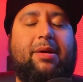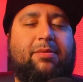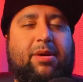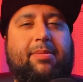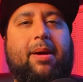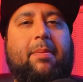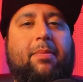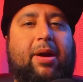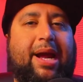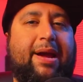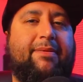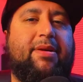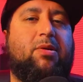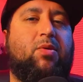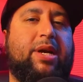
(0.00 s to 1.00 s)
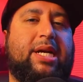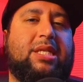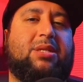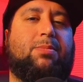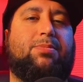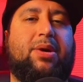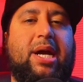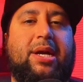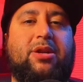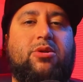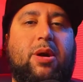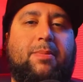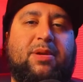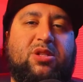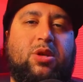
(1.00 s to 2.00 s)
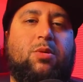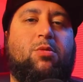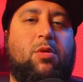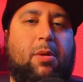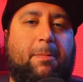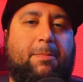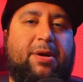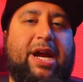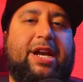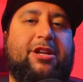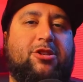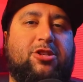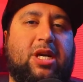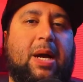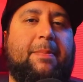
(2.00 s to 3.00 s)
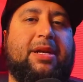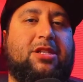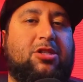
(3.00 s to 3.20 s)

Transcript: And remember, every week is a brand new episode with a brand new topic.